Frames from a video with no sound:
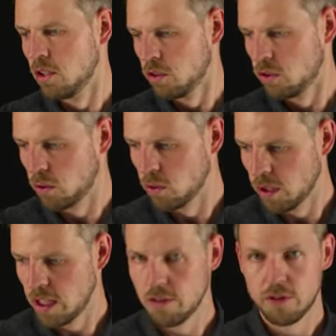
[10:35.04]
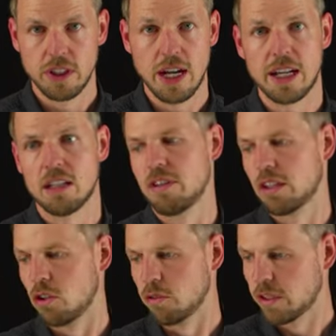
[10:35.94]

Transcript: So if the eigenvector of